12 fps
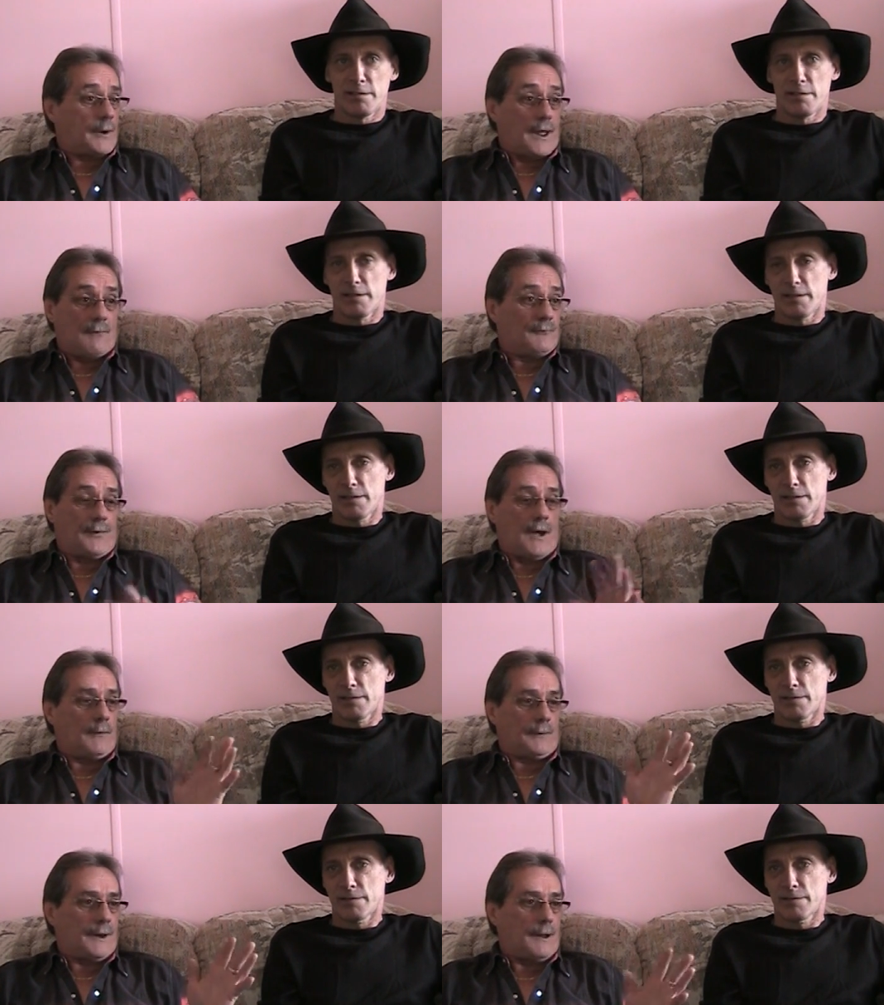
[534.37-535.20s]
Speaker 1: they haven't
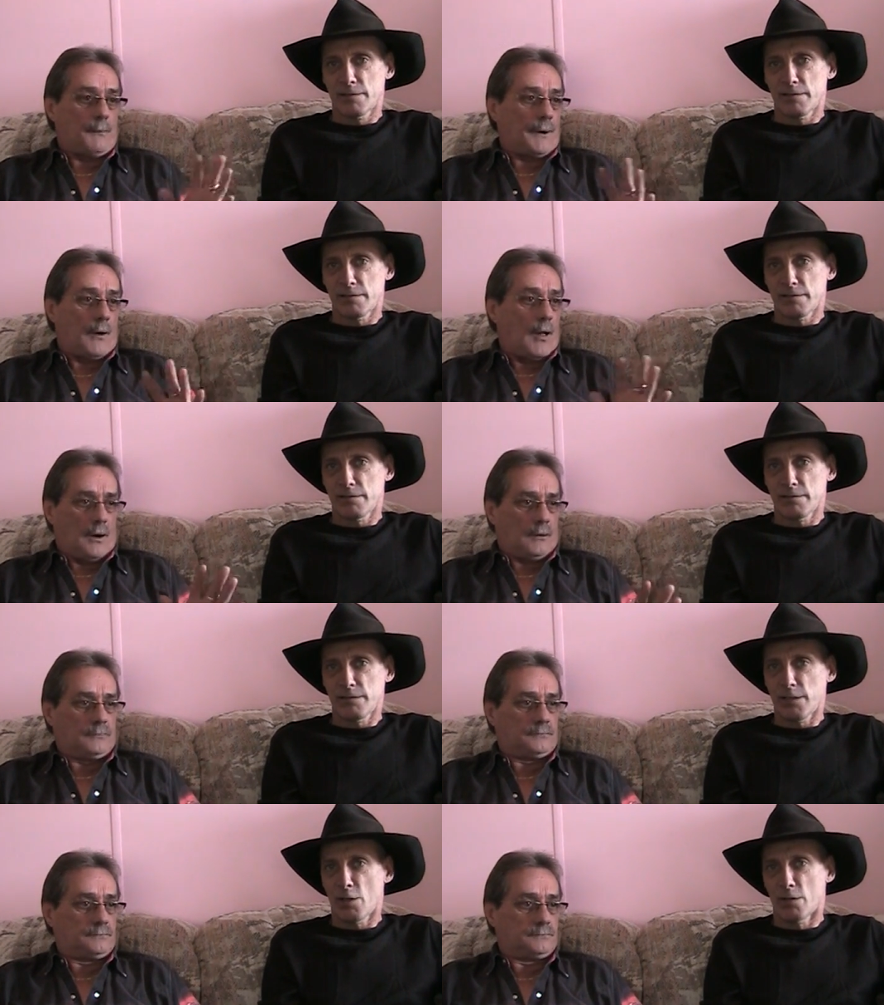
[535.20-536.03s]
found
Speaker 2: him at all.
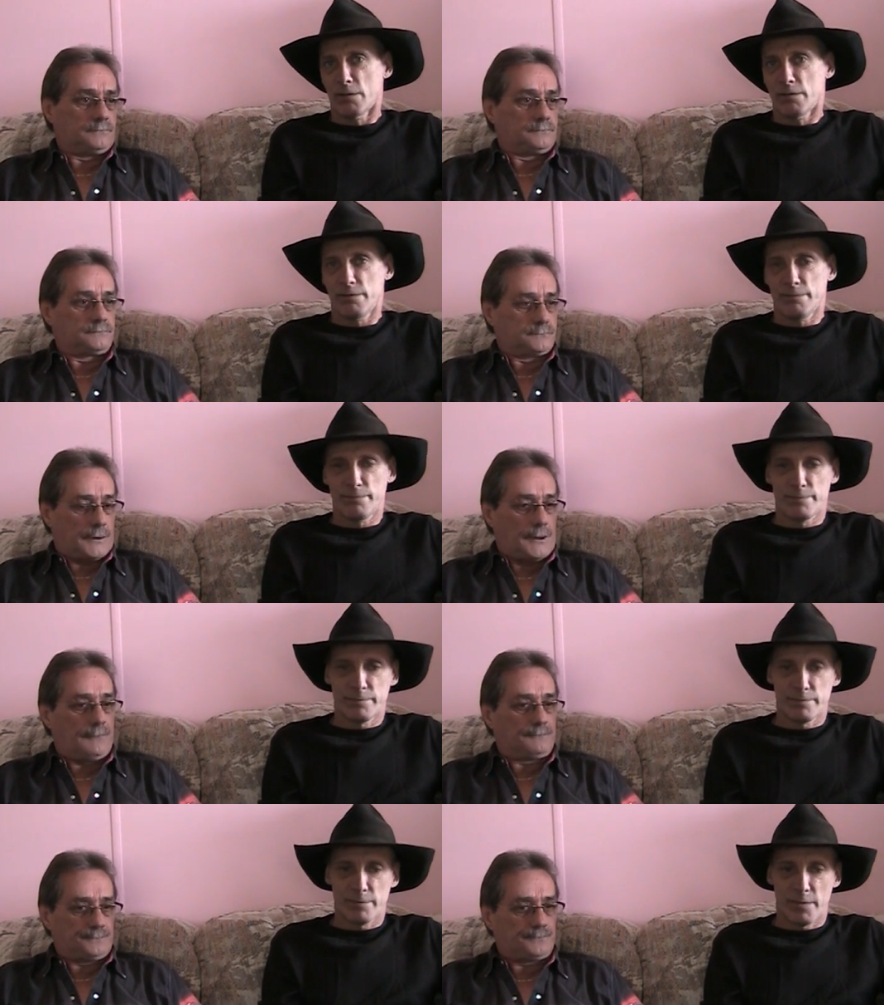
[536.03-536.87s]
No. Okay.
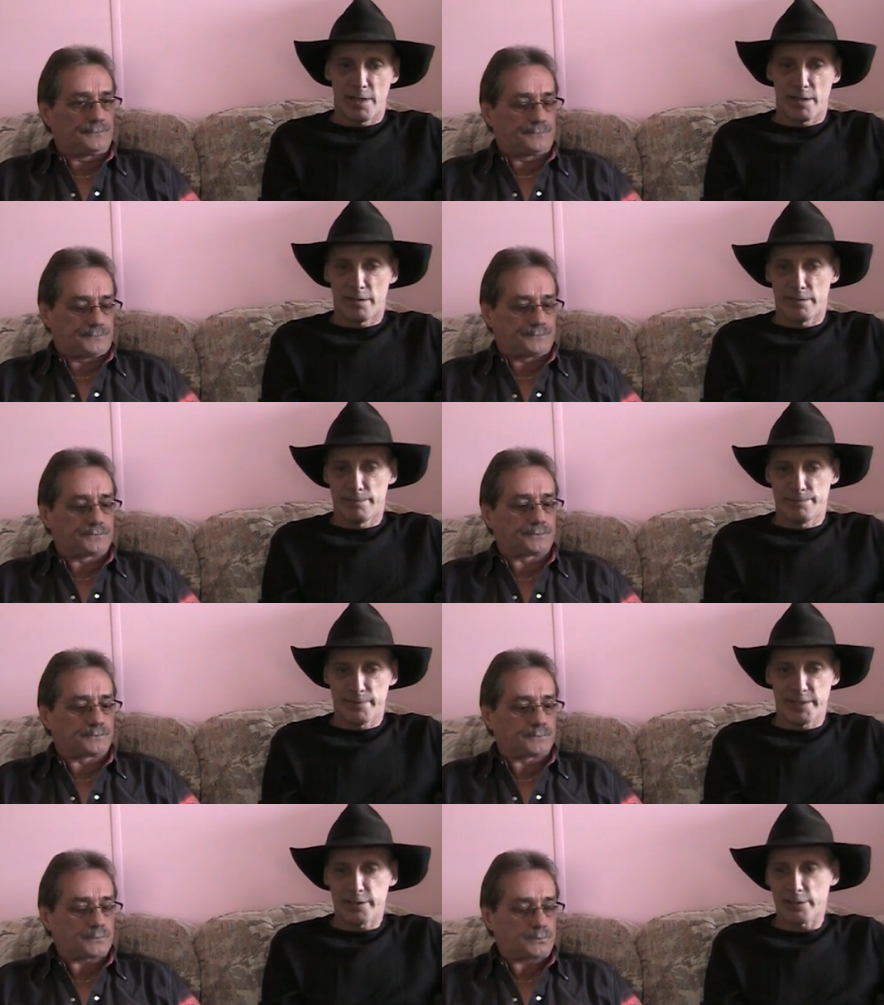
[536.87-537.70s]
Um, they
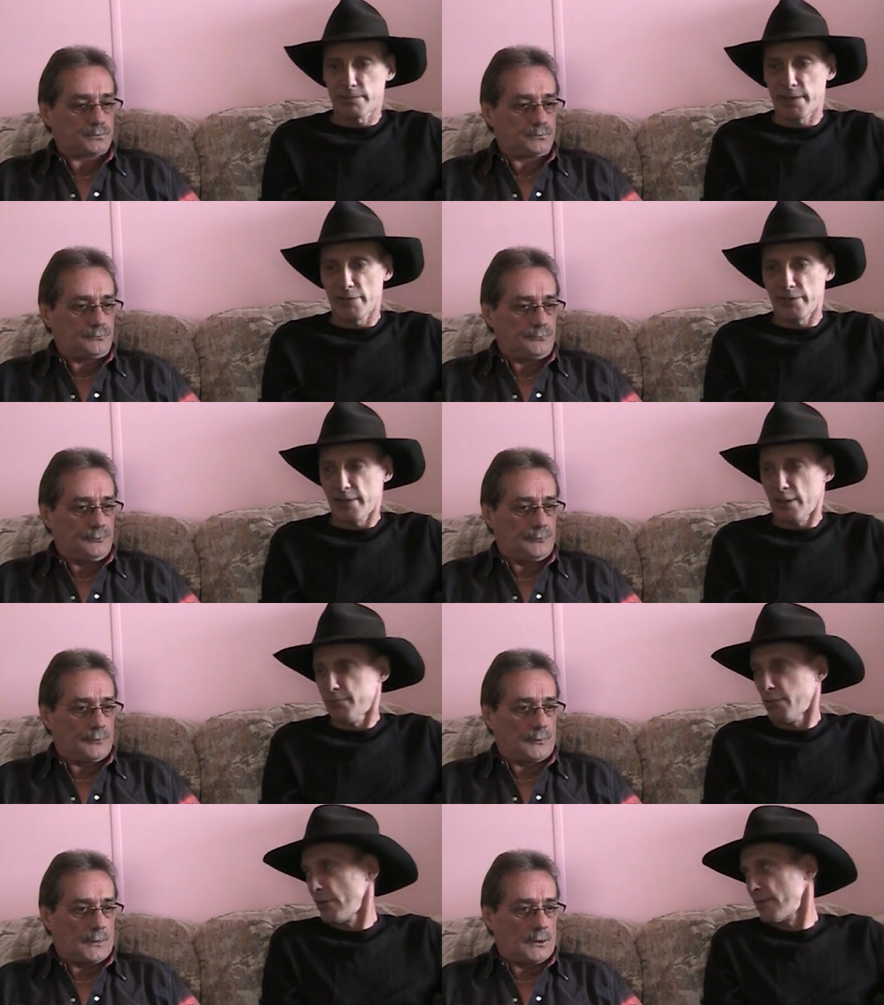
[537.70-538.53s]
took him down to the
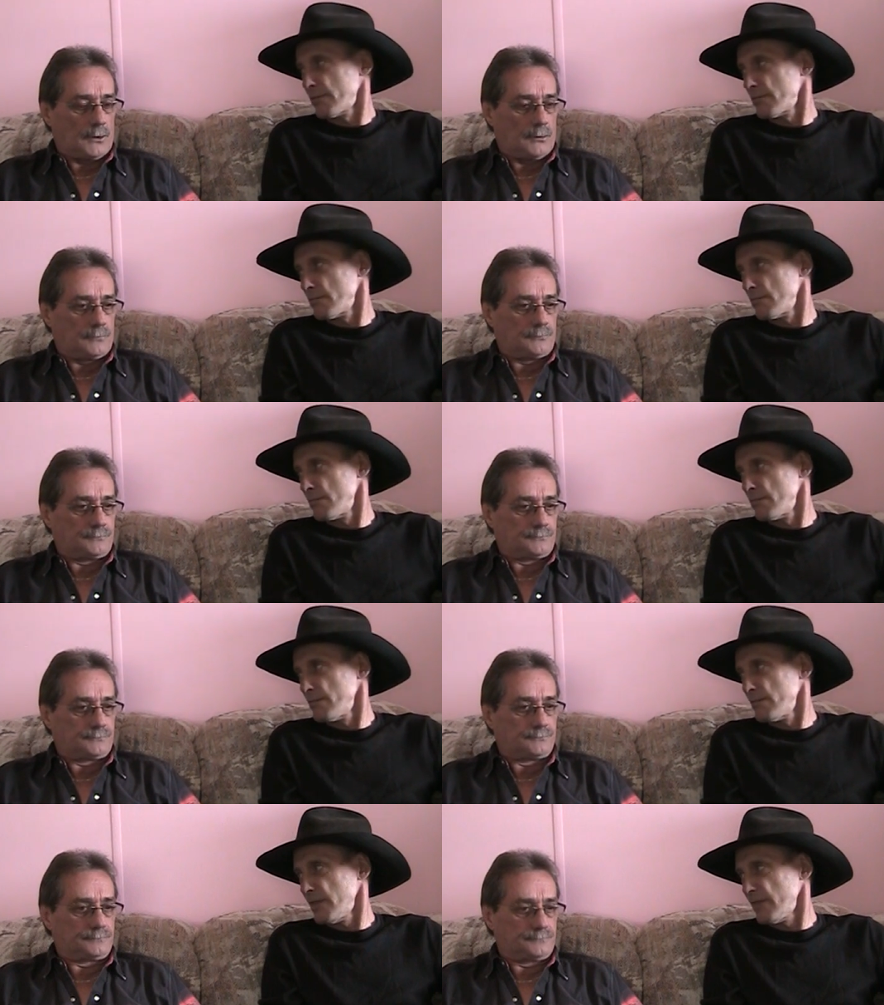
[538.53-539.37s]
airport.
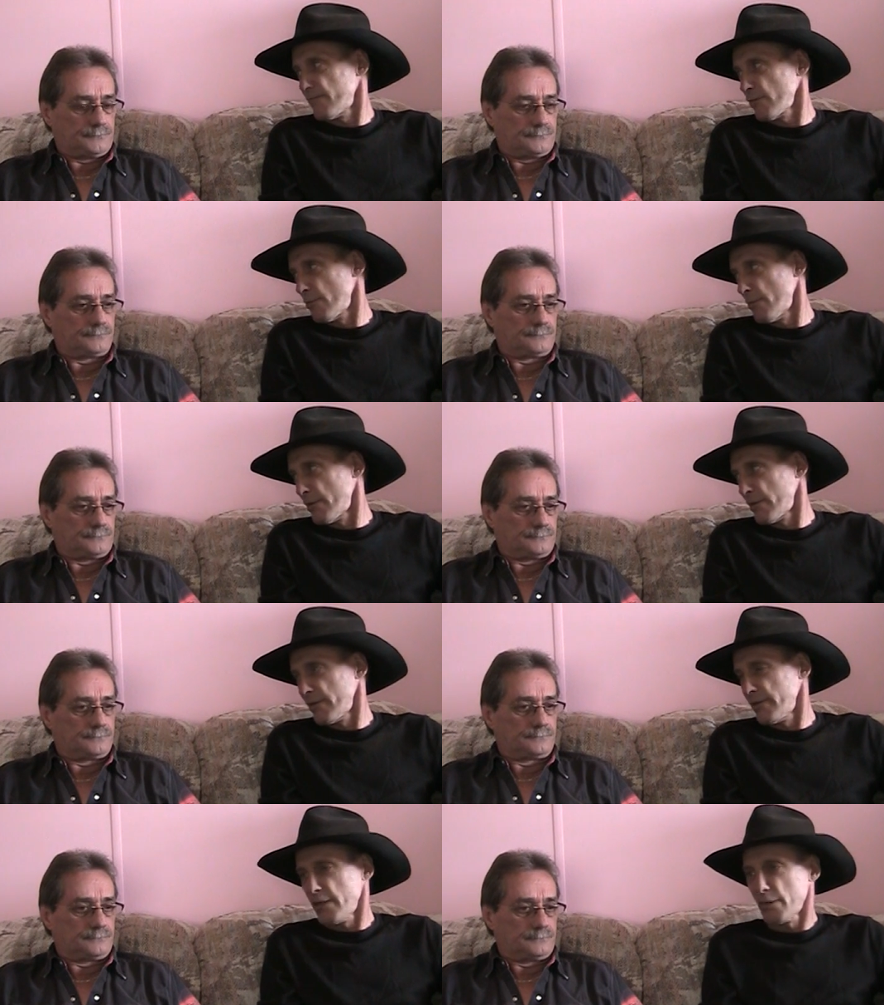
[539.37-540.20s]
They flew him onto
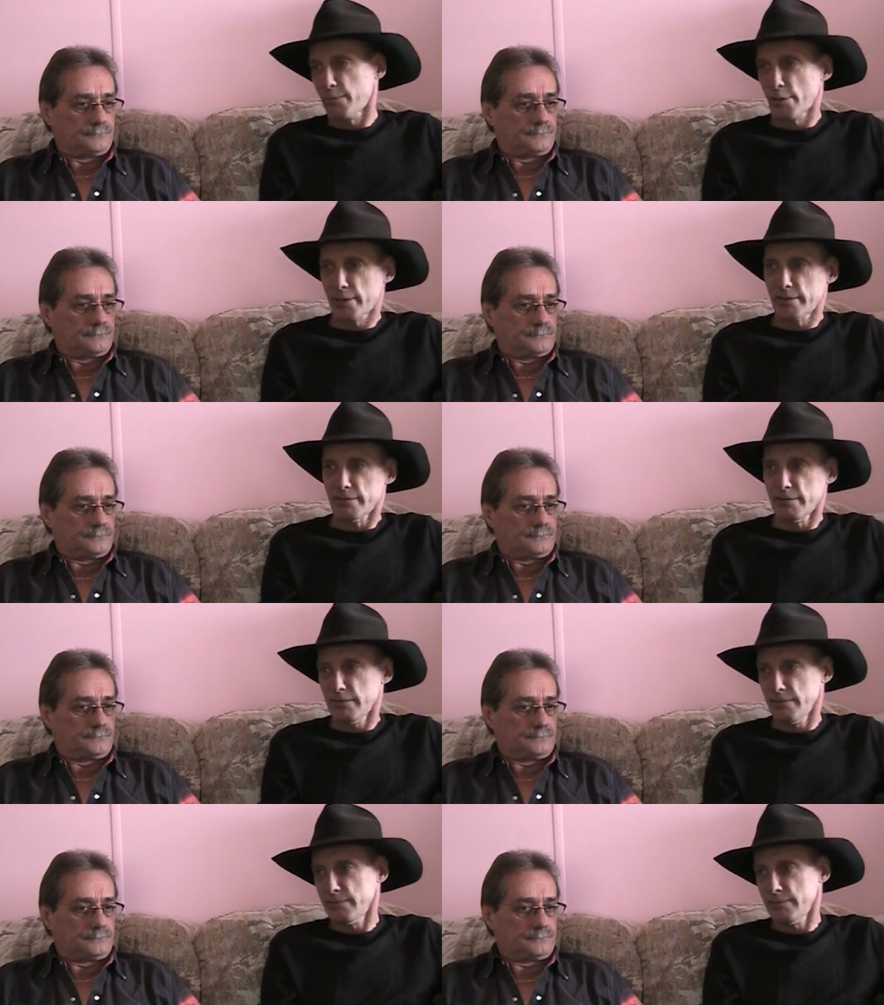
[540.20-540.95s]
the airport and